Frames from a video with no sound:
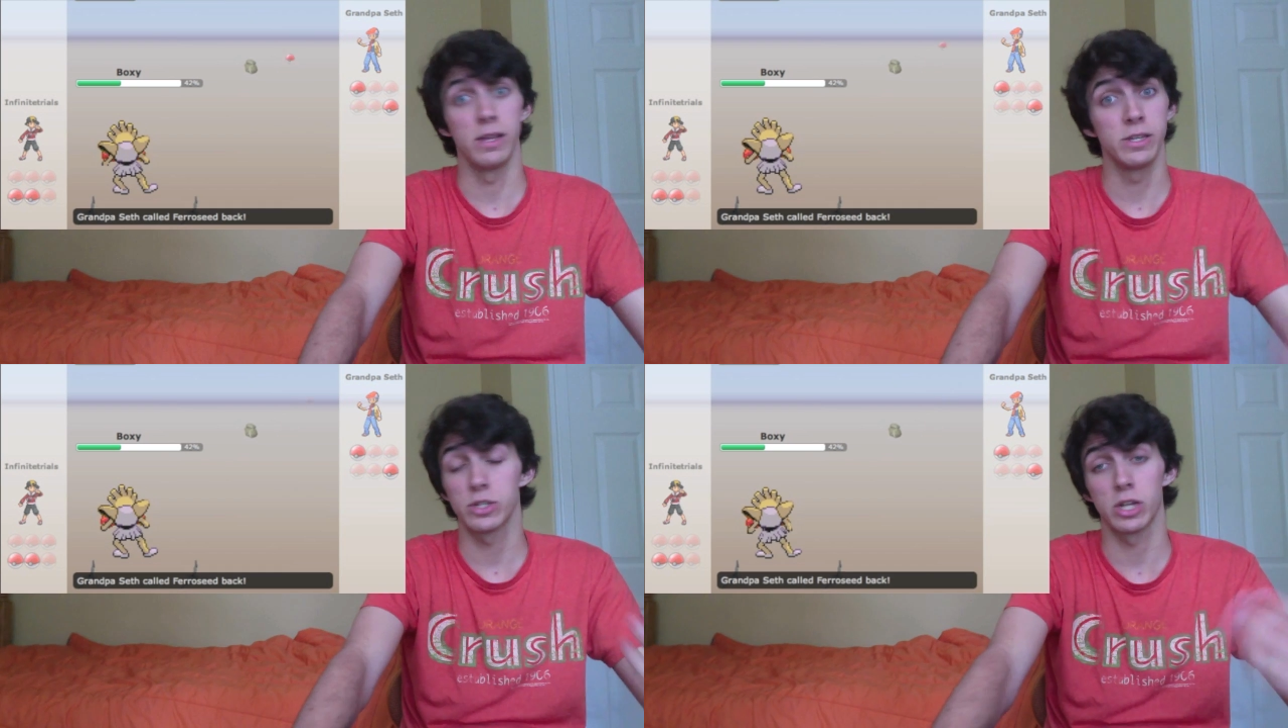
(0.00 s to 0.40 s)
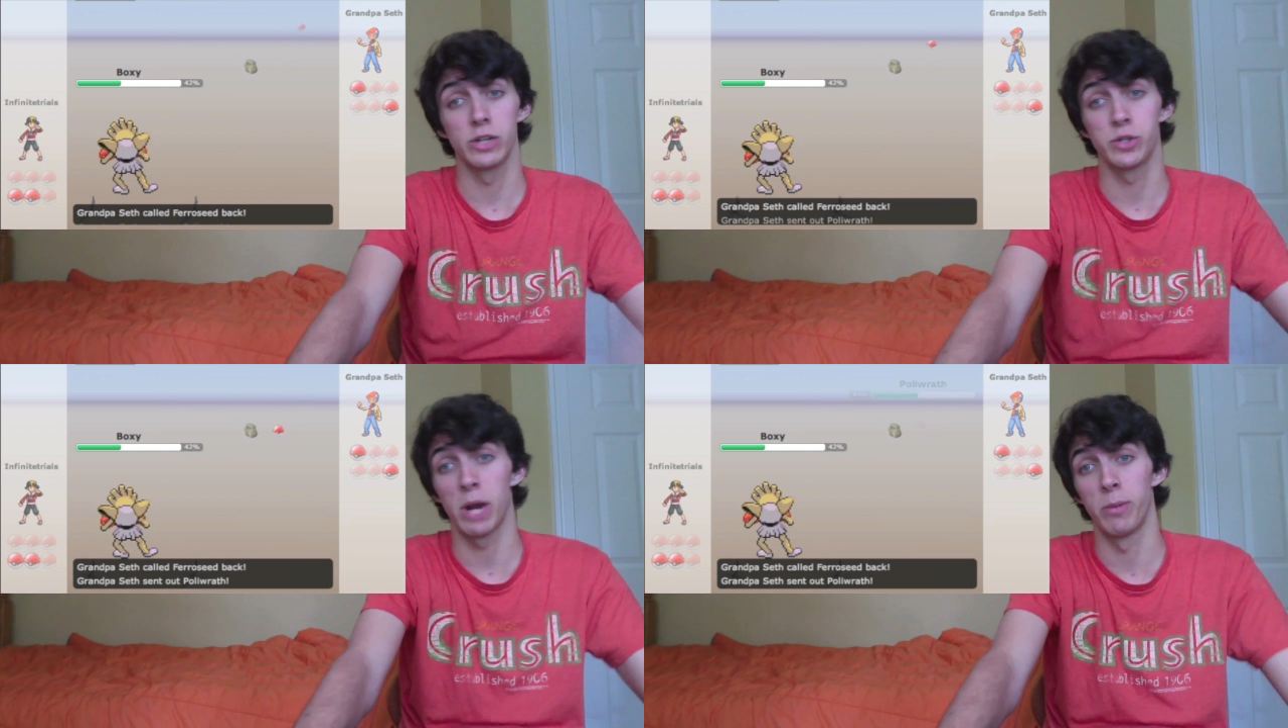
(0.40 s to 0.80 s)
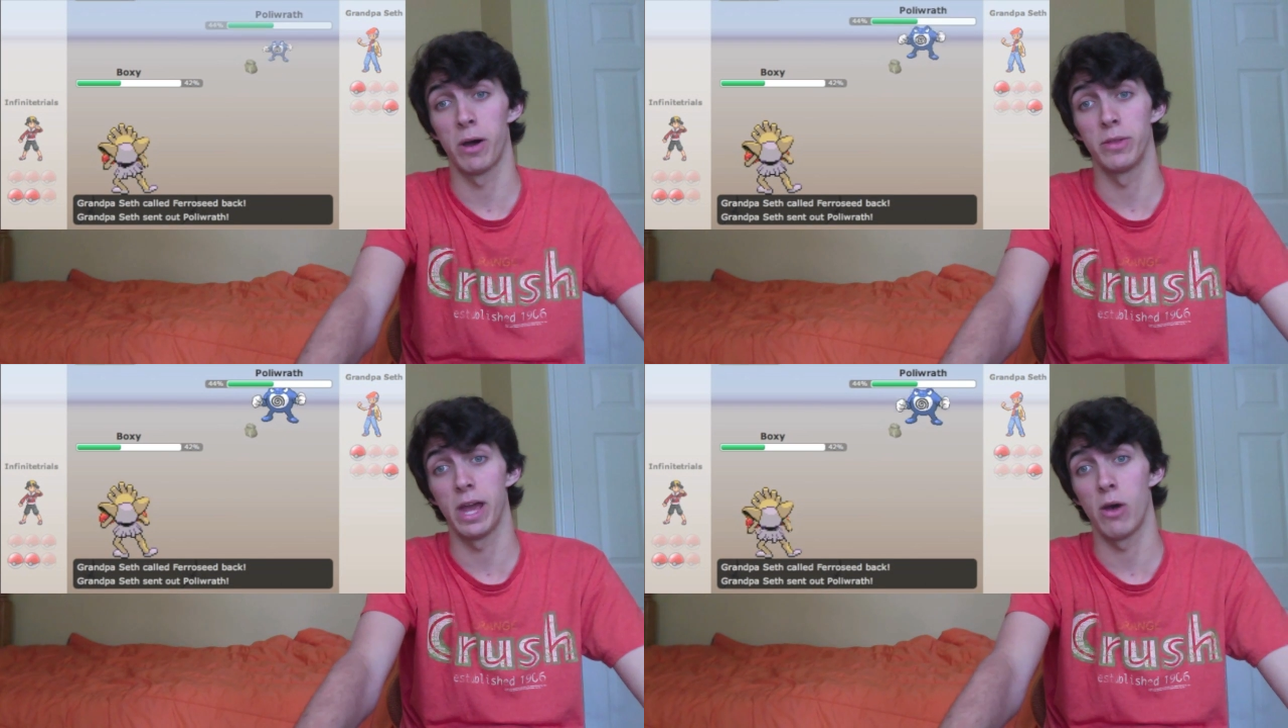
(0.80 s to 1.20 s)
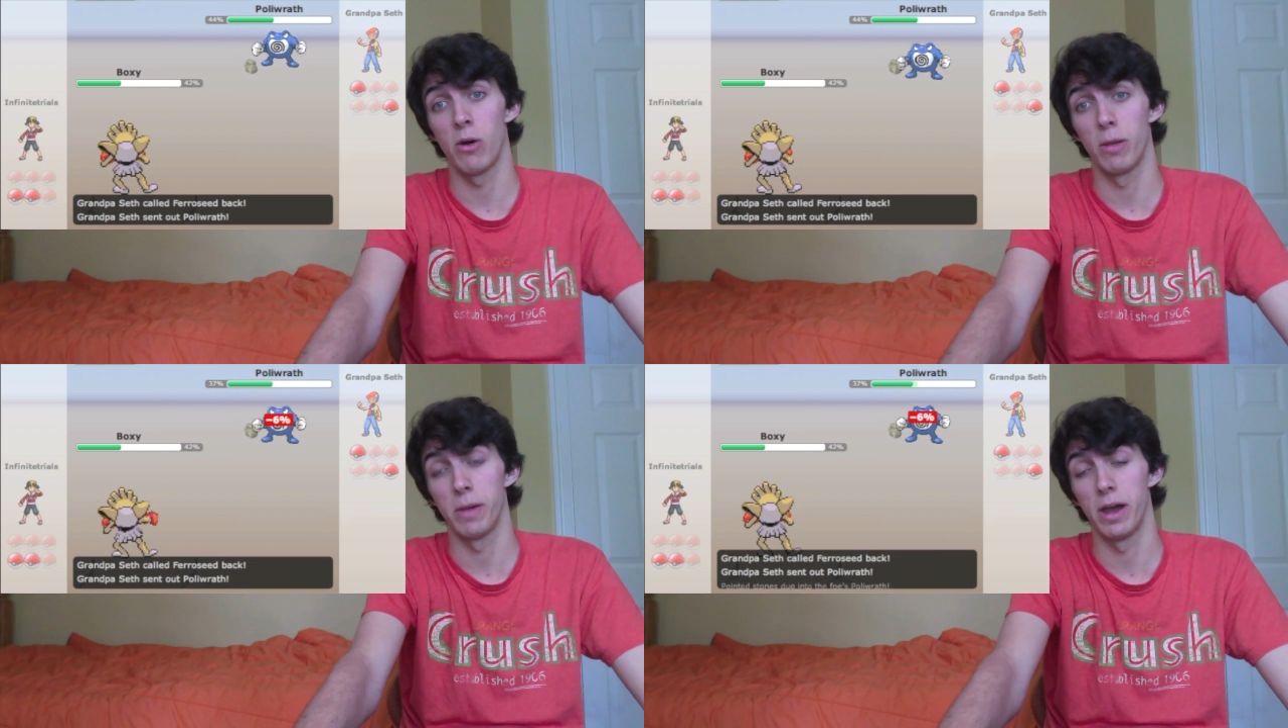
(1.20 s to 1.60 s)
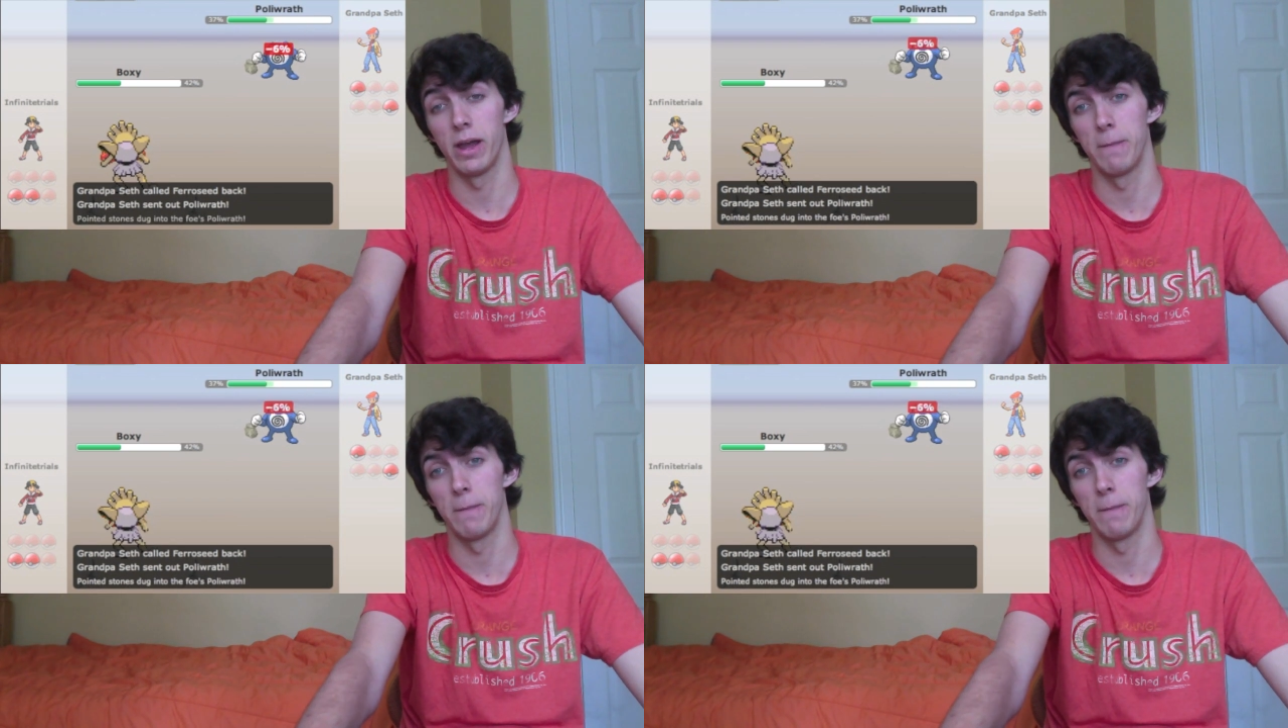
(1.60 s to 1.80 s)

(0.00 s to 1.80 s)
He's just going to Gyro Ball now on my,